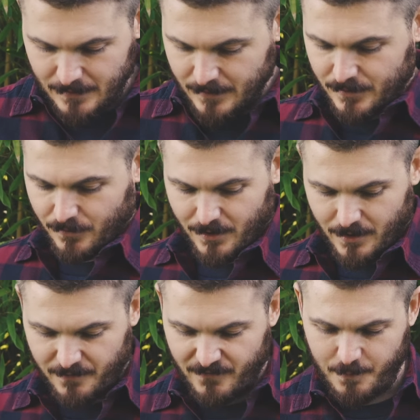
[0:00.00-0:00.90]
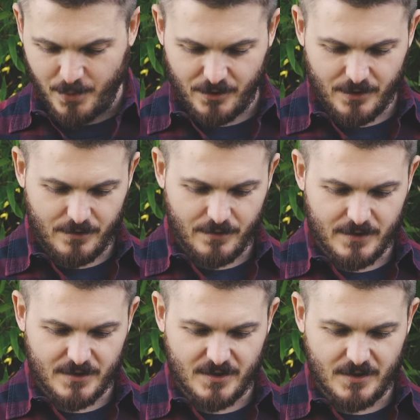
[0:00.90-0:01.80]
So what I've put into
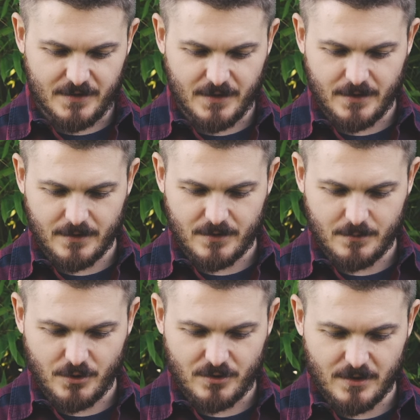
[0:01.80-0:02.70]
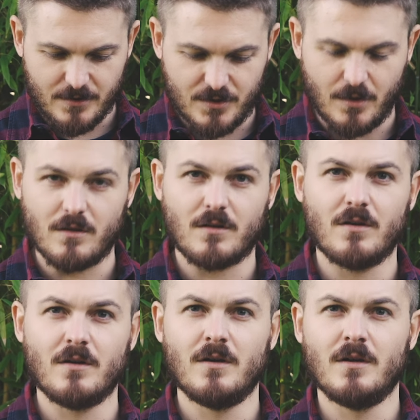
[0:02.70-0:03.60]
this seasoning is mostly salt,
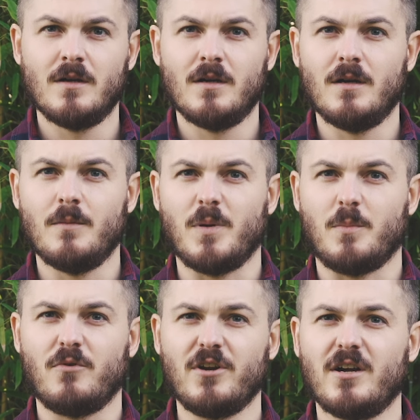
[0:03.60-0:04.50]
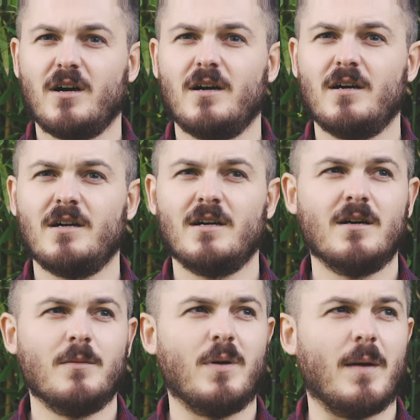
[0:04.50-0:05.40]
paprika,
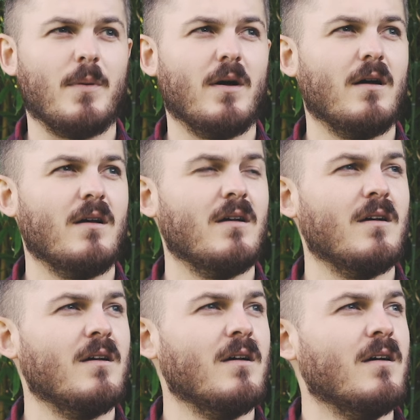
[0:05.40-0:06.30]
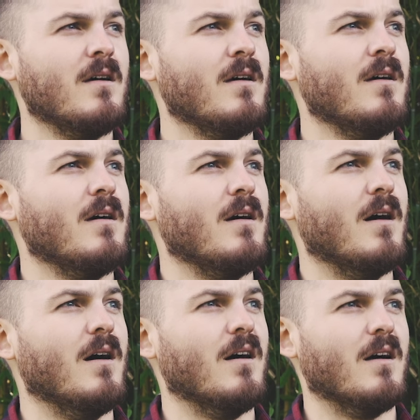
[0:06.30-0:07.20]
pepper,
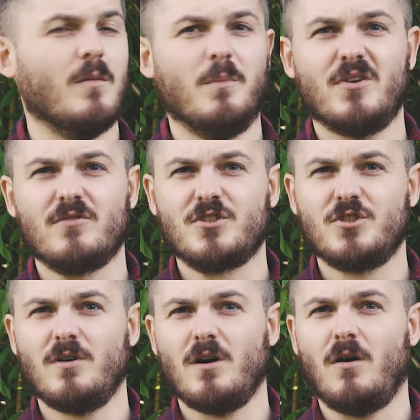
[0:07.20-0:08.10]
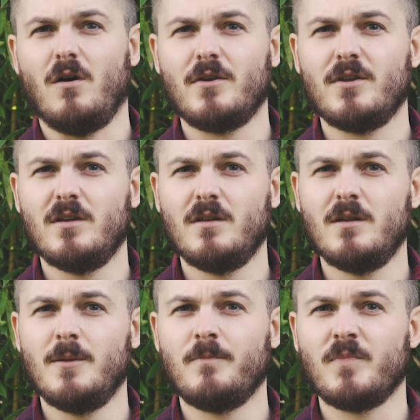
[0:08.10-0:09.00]
a bit of sugar,
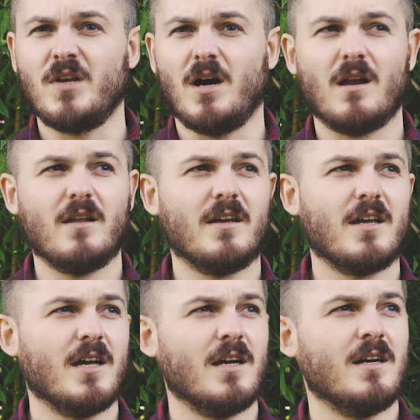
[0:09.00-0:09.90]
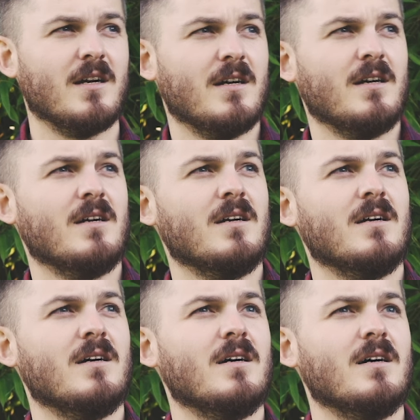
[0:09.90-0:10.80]
onion, garlic,
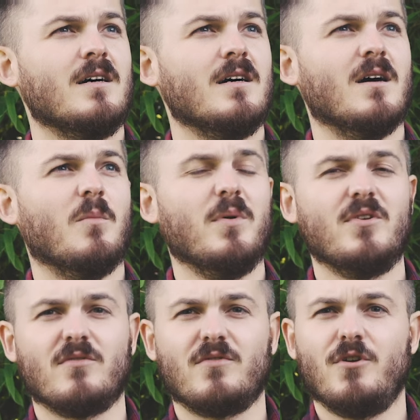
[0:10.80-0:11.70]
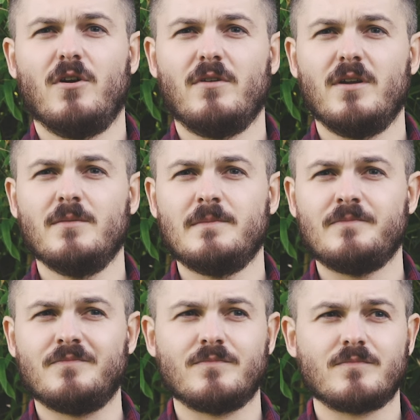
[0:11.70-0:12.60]
a bit of curry.
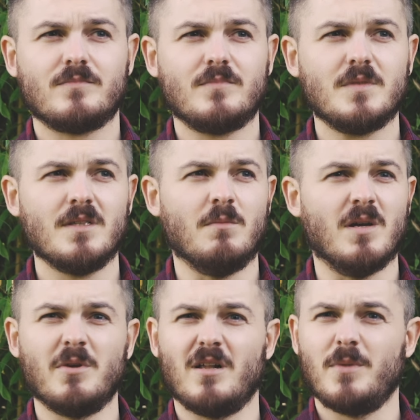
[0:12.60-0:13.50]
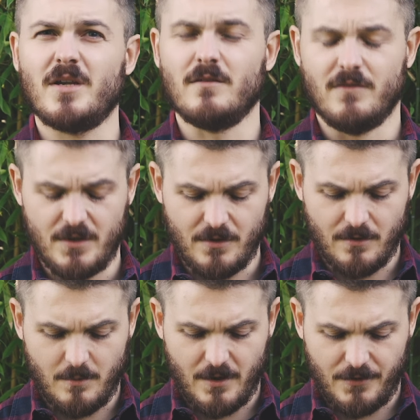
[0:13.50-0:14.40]
Maybe I'll make a video
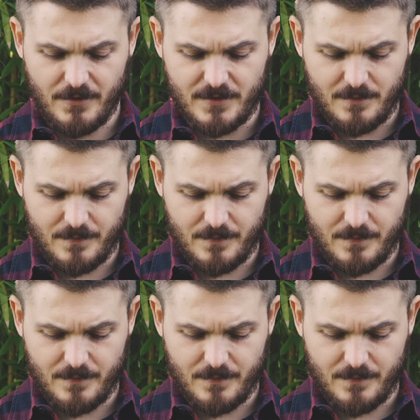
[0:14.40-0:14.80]
about this.